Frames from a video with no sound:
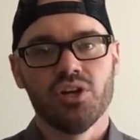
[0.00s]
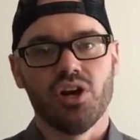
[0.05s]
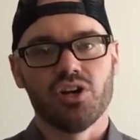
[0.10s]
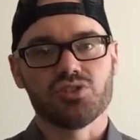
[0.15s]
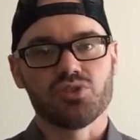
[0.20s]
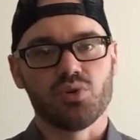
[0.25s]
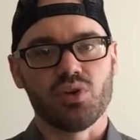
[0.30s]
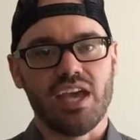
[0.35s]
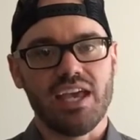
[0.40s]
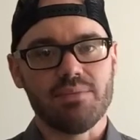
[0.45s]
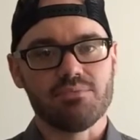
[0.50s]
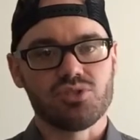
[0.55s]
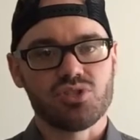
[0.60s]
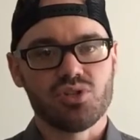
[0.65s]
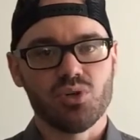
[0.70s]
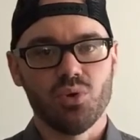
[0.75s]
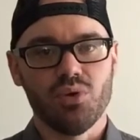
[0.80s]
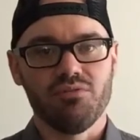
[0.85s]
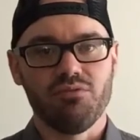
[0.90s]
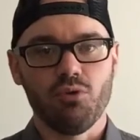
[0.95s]
Also,
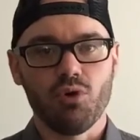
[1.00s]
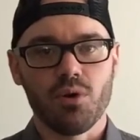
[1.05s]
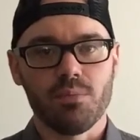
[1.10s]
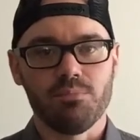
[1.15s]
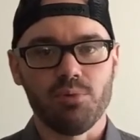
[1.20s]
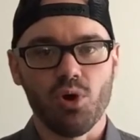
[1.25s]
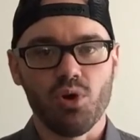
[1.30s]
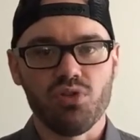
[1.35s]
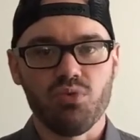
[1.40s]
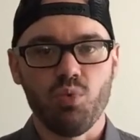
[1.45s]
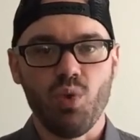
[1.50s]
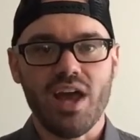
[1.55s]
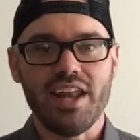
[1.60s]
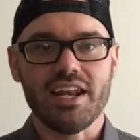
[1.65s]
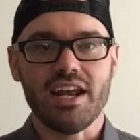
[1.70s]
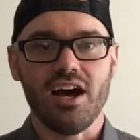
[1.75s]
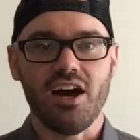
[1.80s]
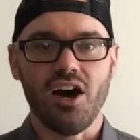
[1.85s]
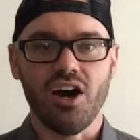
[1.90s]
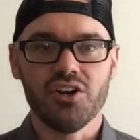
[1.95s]
games 2 and 4 both
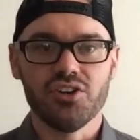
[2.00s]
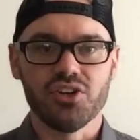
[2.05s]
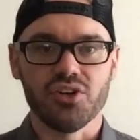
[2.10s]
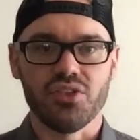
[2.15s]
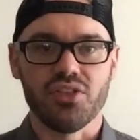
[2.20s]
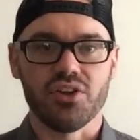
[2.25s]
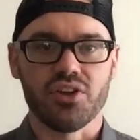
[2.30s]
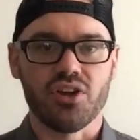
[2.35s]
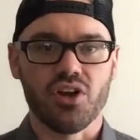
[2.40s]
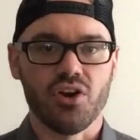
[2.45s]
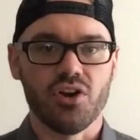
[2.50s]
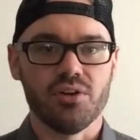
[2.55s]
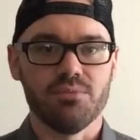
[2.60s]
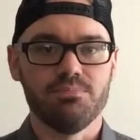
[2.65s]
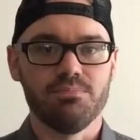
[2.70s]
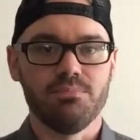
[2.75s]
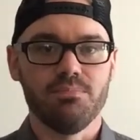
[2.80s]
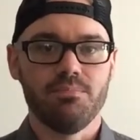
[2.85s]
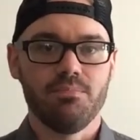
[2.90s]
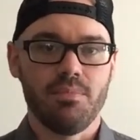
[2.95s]
went under the
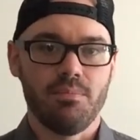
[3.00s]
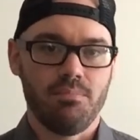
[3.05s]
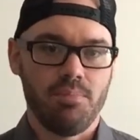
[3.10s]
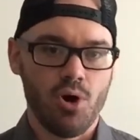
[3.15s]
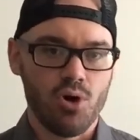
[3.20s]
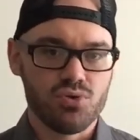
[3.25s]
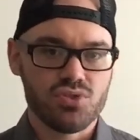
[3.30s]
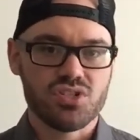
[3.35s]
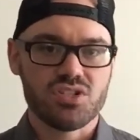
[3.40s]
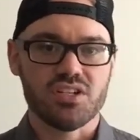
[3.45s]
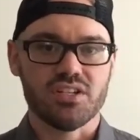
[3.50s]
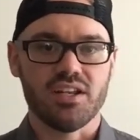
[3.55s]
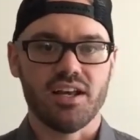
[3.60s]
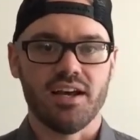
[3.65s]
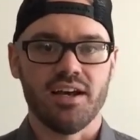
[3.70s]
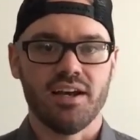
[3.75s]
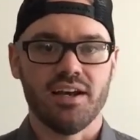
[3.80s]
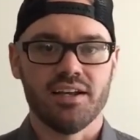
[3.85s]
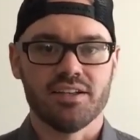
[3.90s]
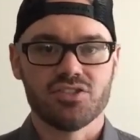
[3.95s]
current posted
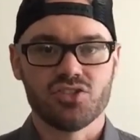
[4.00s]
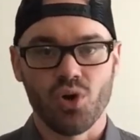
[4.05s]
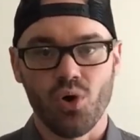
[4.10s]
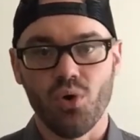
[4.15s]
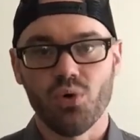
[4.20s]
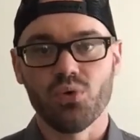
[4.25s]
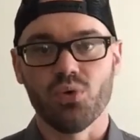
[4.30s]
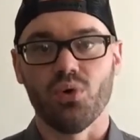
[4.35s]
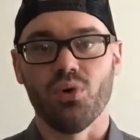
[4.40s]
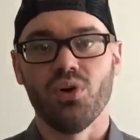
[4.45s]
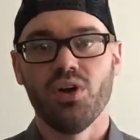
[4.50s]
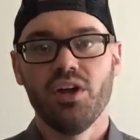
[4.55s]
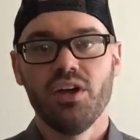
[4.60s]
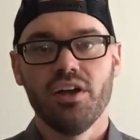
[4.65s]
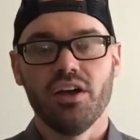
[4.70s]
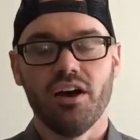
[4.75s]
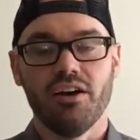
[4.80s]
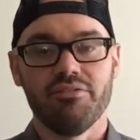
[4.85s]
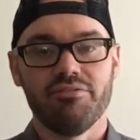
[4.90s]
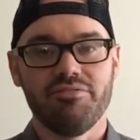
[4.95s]
total
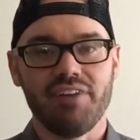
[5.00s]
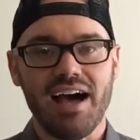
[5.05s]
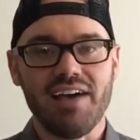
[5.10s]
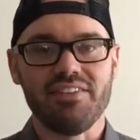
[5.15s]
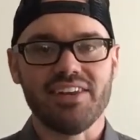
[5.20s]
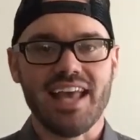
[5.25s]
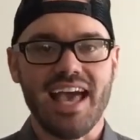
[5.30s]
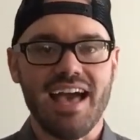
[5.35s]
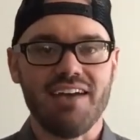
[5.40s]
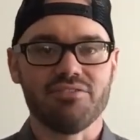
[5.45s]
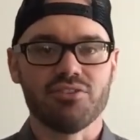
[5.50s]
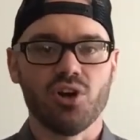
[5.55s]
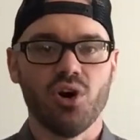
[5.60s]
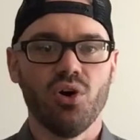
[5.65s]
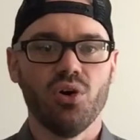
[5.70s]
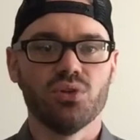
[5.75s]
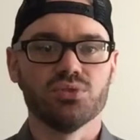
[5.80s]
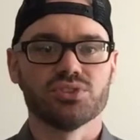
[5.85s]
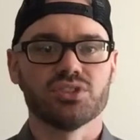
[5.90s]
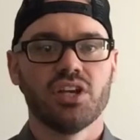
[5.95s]
of 5.5
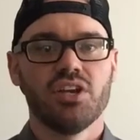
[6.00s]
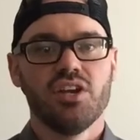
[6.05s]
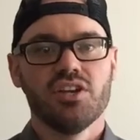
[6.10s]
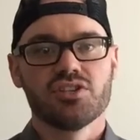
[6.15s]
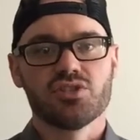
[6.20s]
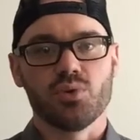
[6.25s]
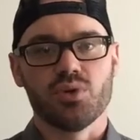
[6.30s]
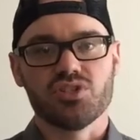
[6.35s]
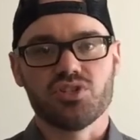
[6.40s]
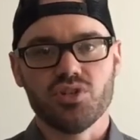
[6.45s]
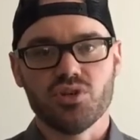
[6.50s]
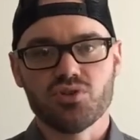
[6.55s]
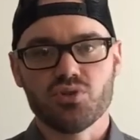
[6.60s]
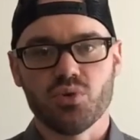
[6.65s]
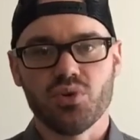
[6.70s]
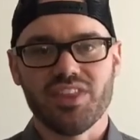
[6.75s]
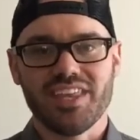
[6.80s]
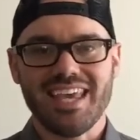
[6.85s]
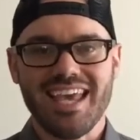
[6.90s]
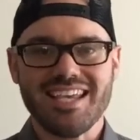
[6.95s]
goals. So as
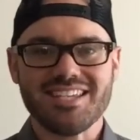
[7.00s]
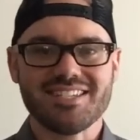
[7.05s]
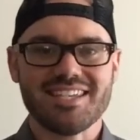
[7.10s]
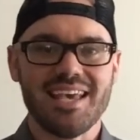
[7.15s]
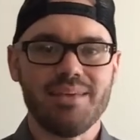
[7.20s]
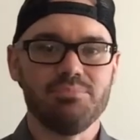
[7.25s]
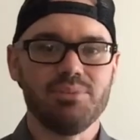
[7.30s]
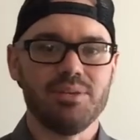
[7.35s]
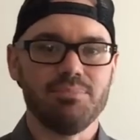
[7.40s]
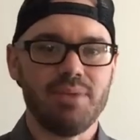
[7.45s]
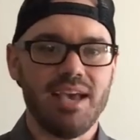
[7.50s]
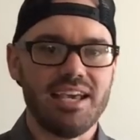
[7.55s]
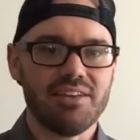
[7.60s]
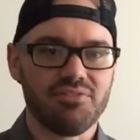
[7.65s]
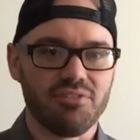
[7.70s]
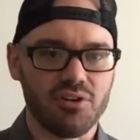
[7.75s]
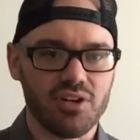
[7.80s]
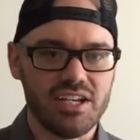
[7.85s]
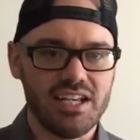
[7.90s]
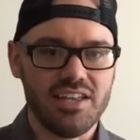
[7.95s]
usual, the case can be
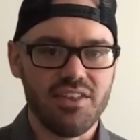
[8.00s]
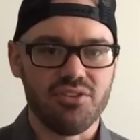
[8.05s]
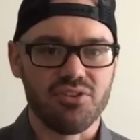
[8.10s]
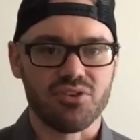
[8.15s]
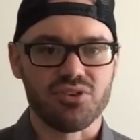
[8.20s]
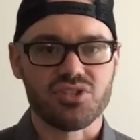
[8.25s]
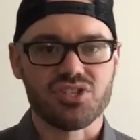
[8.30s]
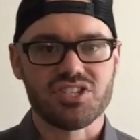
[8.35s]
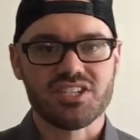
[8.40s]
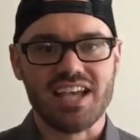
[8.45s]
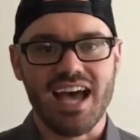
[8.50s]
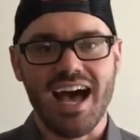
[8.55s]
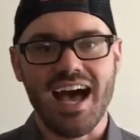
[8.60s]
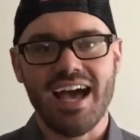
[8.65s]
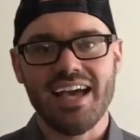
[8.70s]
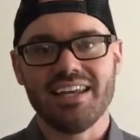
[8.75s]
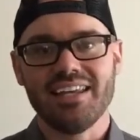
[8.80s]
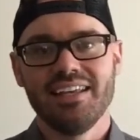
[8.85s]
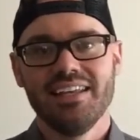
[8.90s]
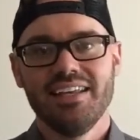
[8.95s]
made for either
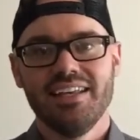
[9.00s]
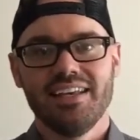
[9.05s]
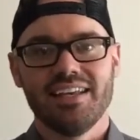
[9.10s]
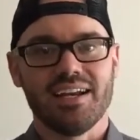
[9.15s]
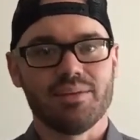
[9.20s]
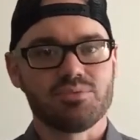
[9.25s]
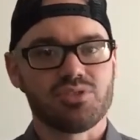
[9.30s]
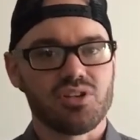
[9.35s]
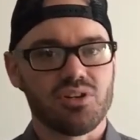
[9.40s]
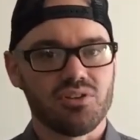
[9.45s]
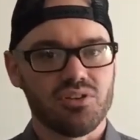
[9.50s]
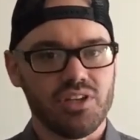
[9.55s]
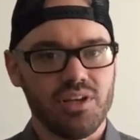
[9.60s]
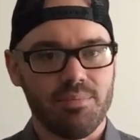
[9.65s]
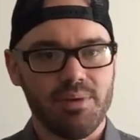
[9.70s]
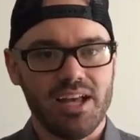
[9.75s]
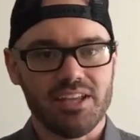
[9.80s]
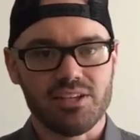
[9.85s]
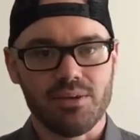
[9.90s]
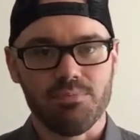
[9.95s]
side, and I'm certainly
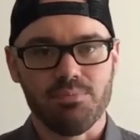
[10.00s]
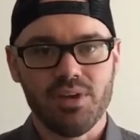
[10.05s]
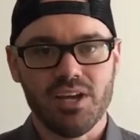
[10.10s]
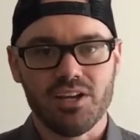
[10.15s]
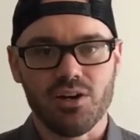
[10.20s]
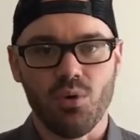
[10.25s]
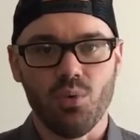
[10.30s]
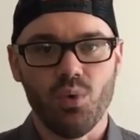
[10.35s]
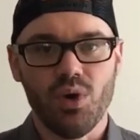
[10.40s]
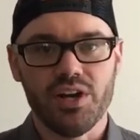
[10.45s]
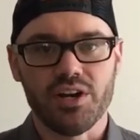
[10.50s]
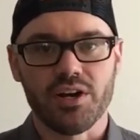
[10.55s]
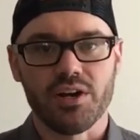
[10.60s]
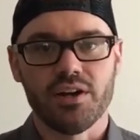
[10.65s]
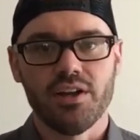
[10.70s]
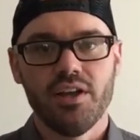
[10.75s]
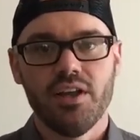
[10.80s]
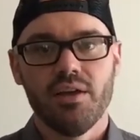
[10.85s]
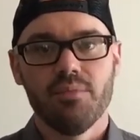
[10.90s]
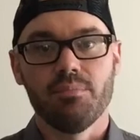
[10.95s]
about to pick a
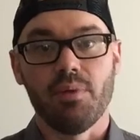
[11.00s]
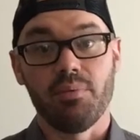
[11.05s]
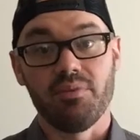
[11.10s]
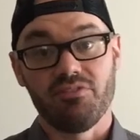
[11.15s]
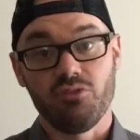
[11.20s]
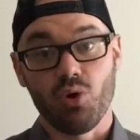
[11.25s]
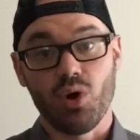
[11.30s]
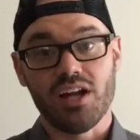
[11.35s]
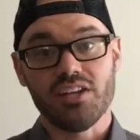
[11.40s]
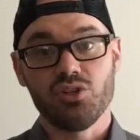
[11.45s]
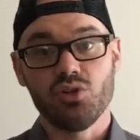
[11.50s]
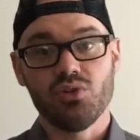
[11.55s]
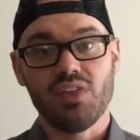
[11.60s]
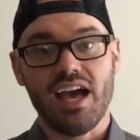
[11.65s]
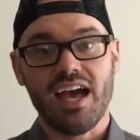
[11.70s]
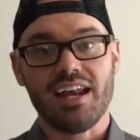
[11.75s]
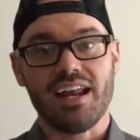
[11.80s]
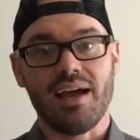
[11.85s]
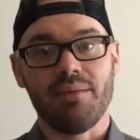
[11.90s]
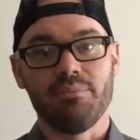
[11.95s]
winner. But before I do
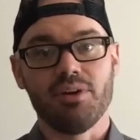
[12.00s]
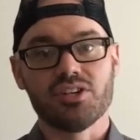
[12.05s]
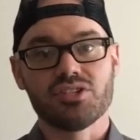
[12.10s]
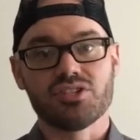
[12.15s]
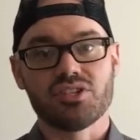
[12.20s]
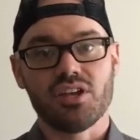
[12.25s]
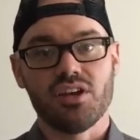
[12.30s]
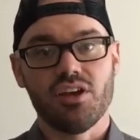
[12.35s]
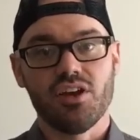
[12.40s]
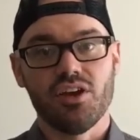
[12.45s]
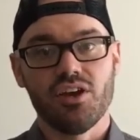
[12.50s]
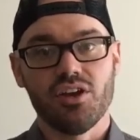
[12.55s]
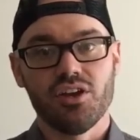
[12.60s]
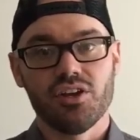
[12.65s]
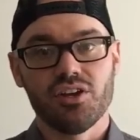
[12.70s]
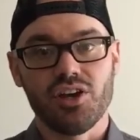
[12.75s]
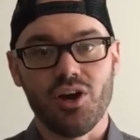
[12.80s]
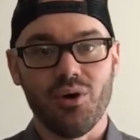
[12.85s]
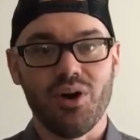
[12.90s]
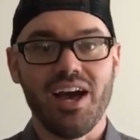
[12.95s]
that, I must
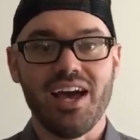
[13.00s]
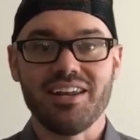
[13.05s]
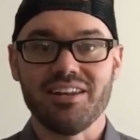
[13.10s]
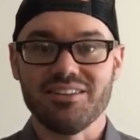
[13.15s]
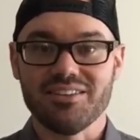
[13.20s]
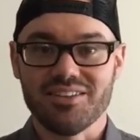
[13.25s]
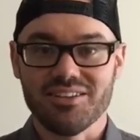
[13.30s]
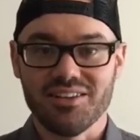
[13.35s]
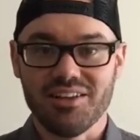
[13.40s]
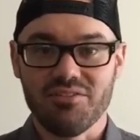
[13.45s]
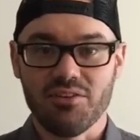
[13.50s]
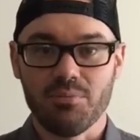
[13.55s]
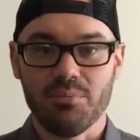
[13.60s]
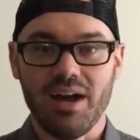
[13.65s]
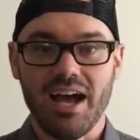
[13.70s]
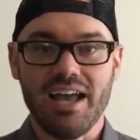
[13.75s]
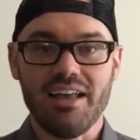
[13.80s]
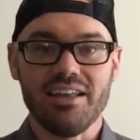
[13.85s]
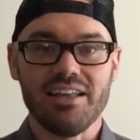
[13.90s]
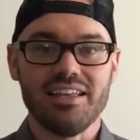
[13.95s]
go ahead and deliver
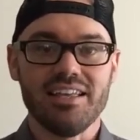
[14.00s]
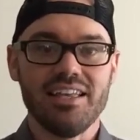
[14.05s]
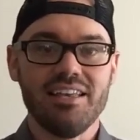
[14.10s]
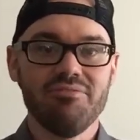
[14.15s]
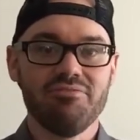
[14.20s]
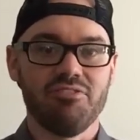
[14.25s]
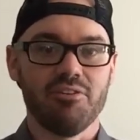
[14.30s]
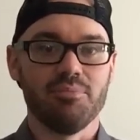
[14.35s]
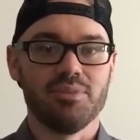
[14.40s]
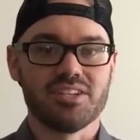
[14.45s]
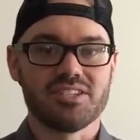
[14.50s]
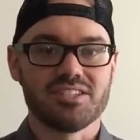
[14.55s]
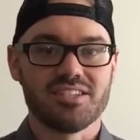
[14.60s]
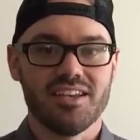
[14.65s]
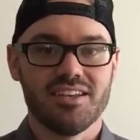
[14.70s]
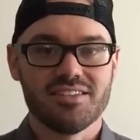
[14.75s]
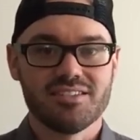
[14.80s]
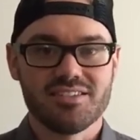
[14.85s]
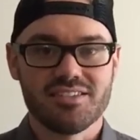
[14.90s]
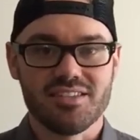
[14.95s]
my
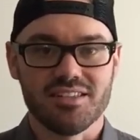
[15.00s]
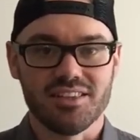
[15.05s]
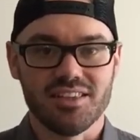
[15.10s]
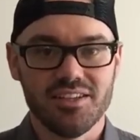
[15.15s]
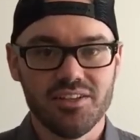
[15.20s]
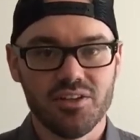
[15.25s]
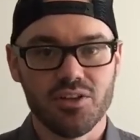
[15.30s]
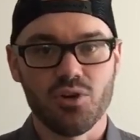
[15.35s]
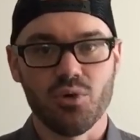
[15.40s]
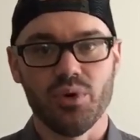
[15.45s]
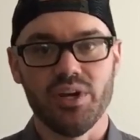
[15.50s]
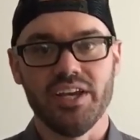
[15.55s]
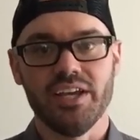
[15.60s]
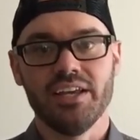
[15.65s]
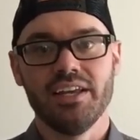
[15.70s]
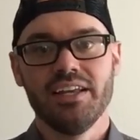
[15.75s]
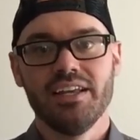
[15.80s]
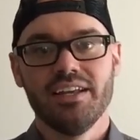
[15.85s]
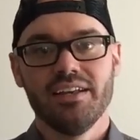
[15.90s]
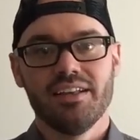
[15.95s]
infamous
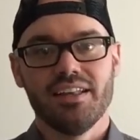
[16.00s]
soliloquy.